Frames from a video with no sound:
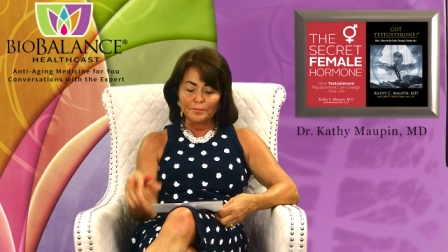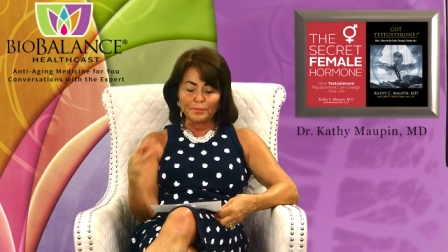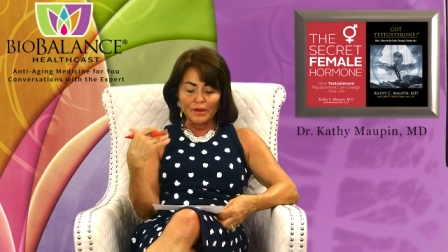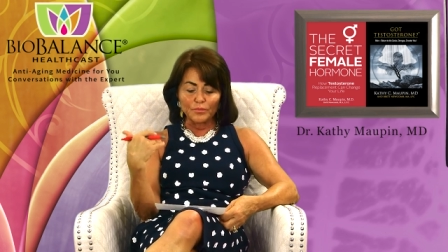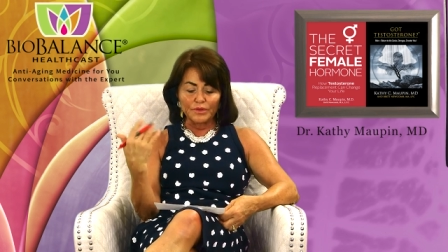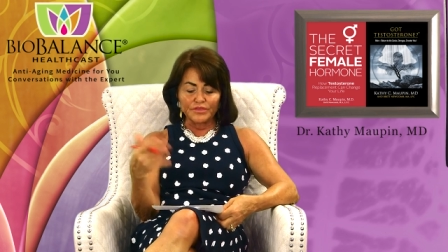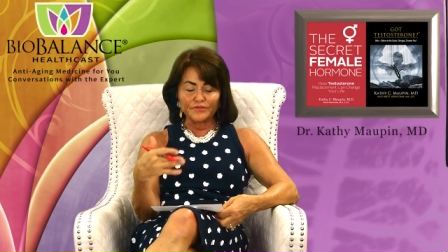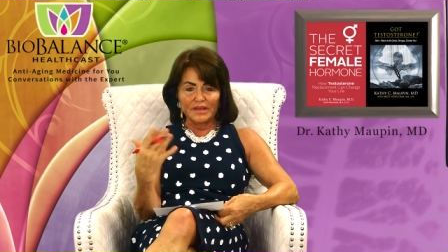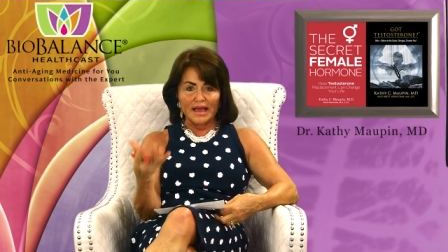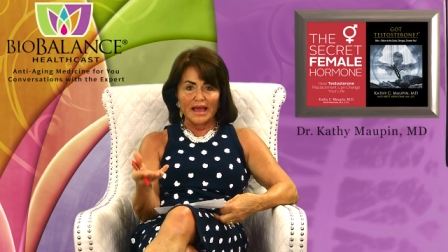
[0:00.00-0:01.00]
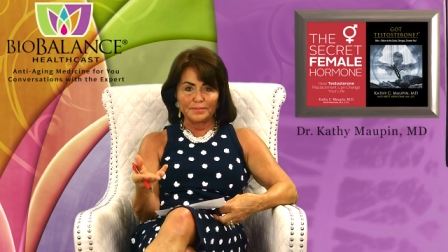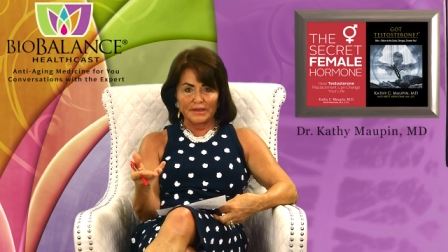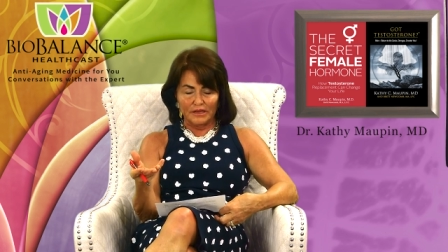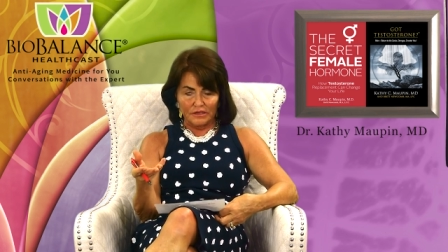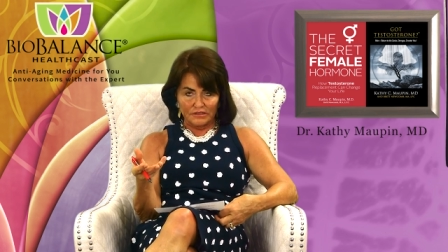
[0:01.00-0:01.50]
But with the V I
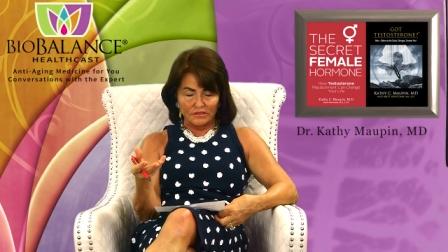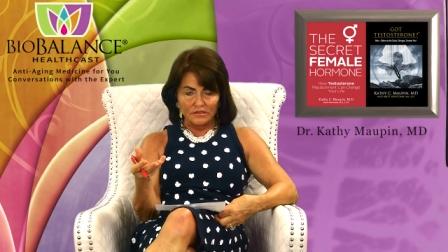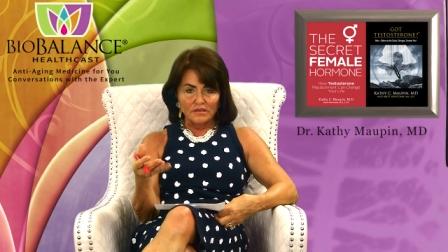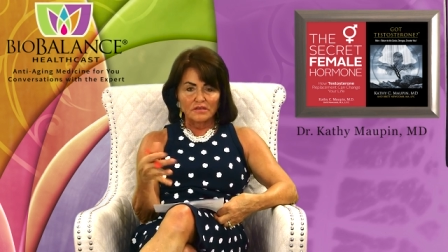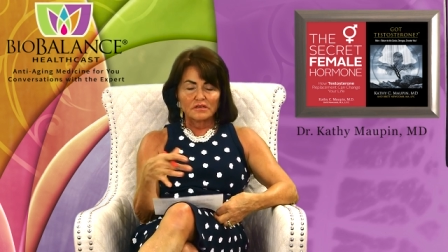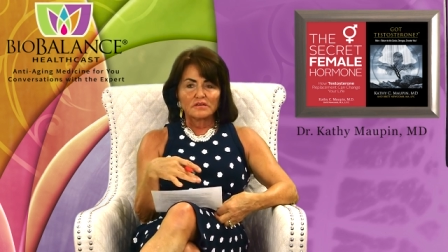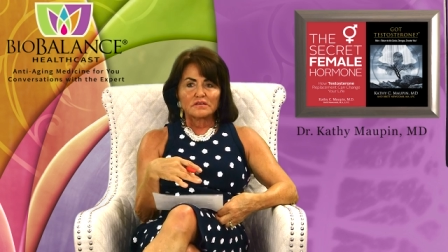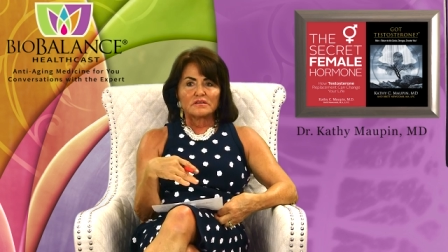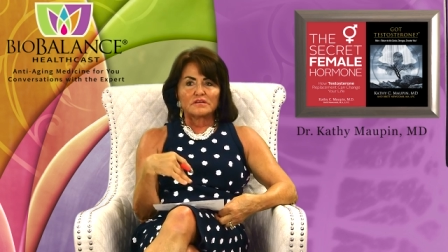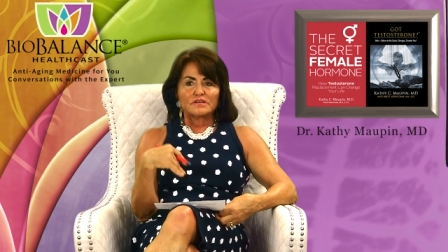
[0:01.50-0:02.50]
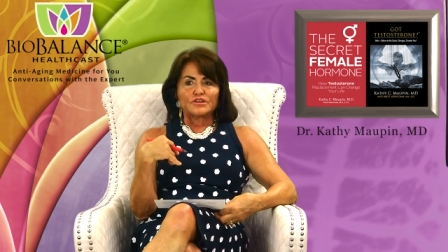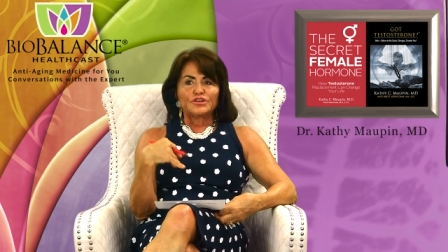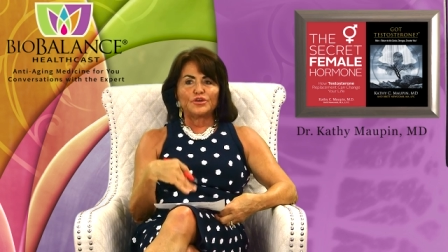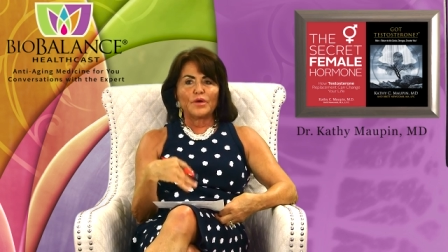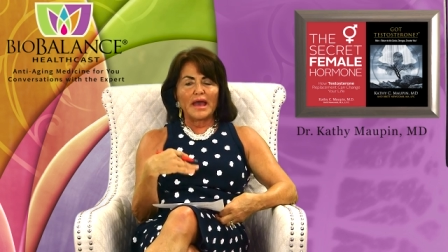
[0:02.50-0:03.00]
peels,
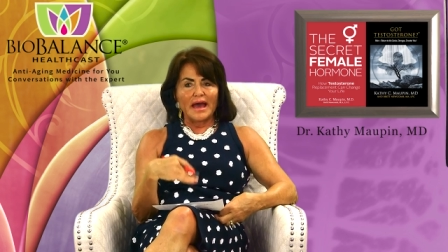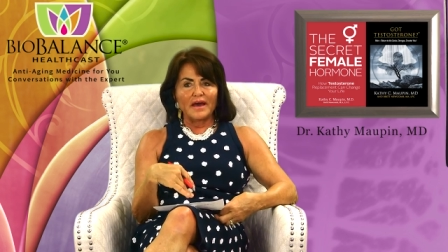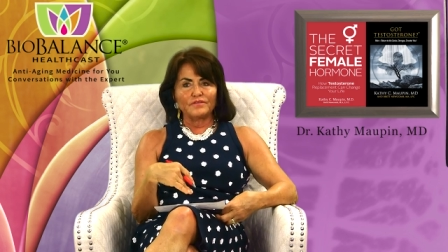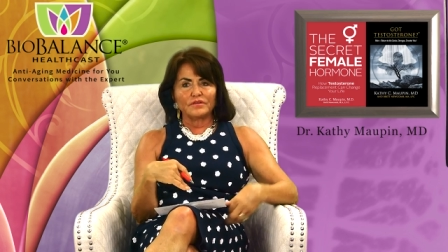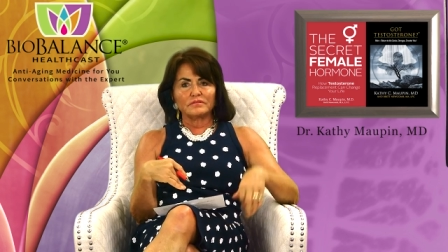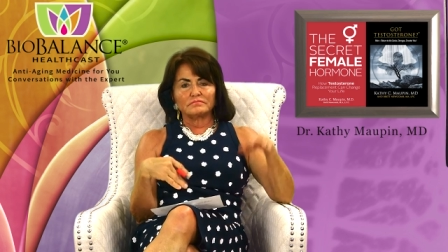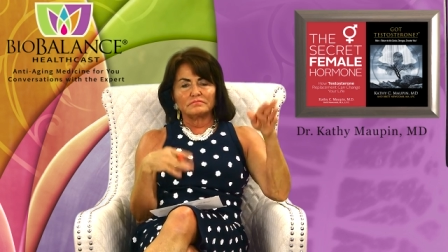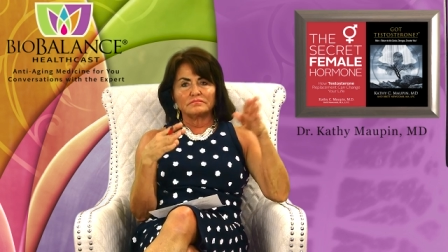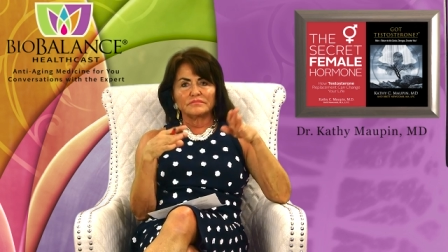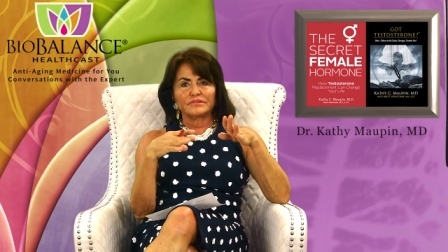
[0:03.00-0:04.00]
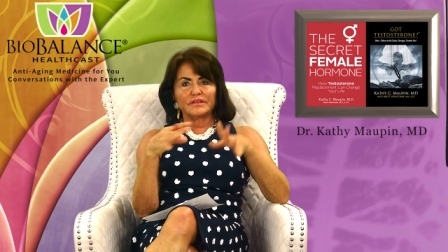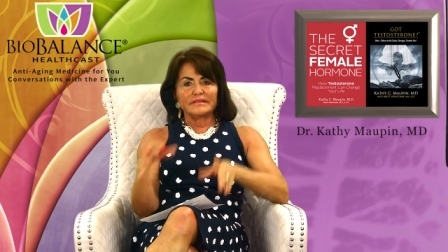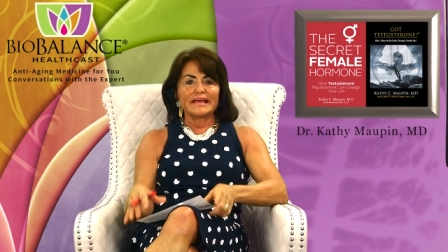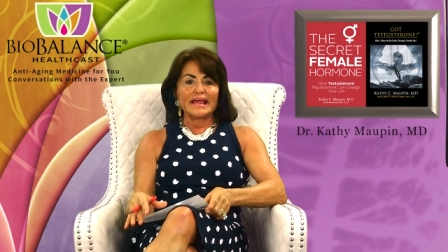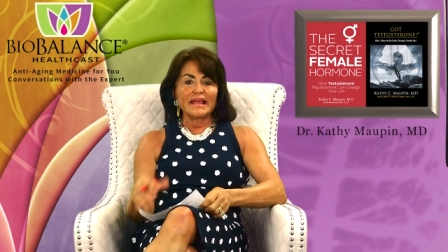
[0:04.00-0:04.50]
you have the
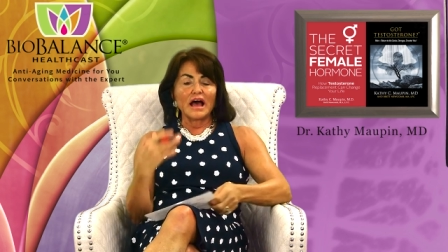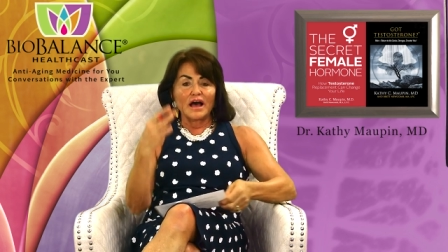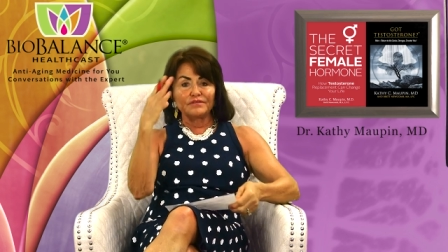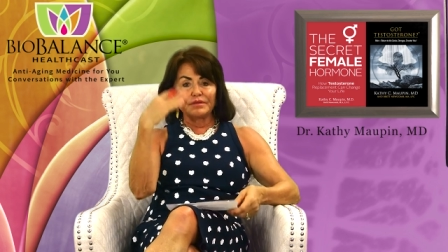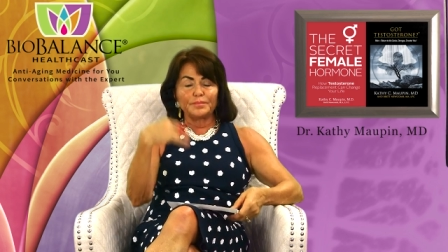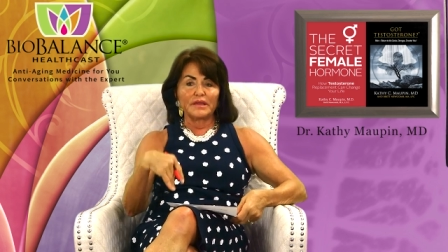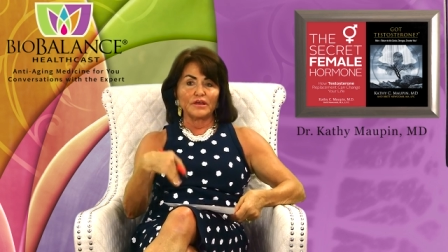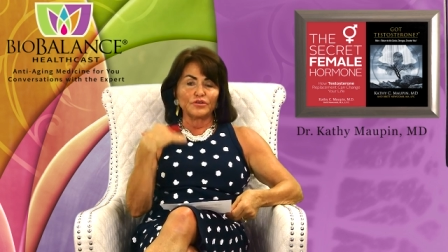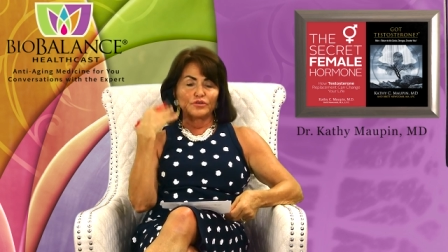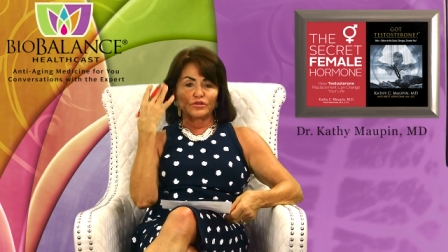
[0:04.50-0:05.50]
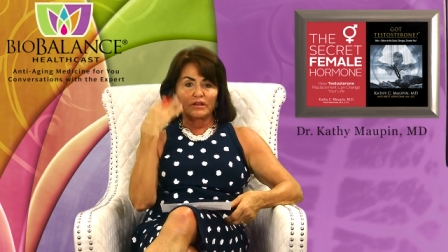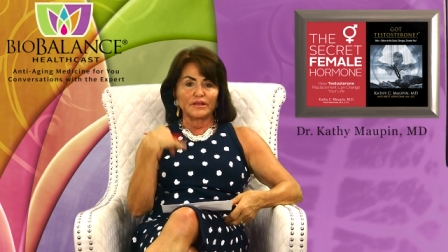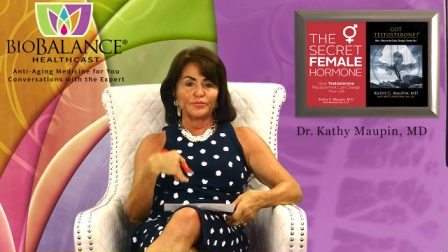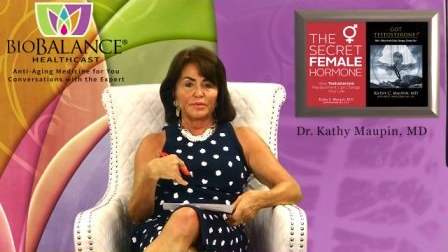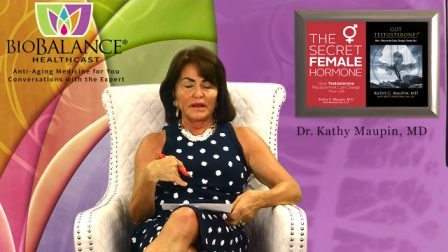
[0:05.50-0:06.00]
day of the peel, you look
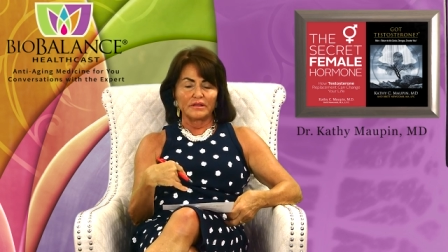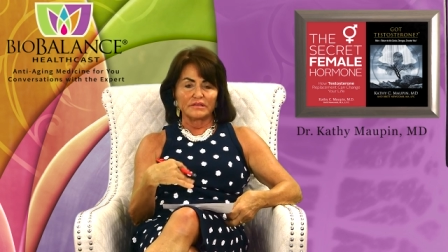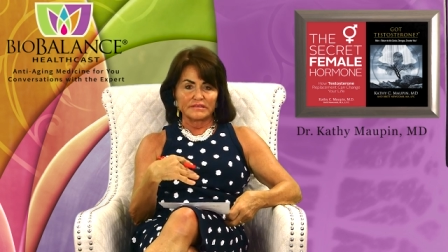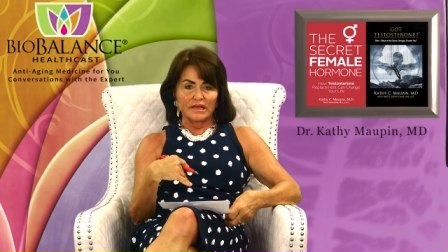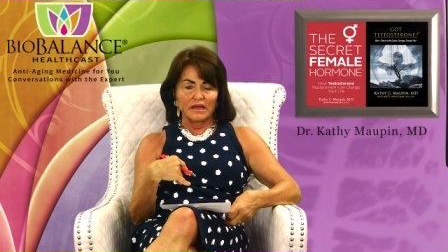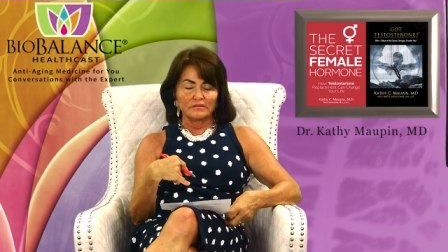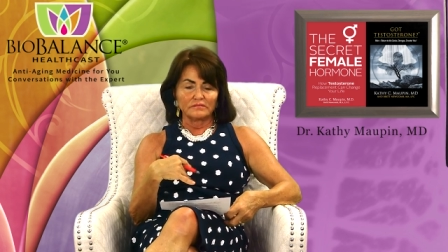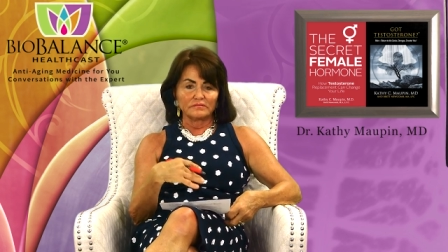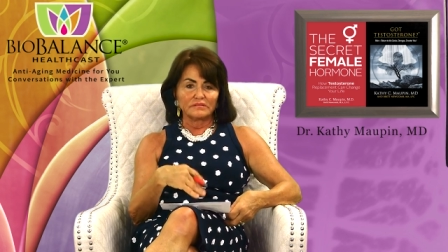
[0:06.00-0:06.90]
like you've been out in the sun.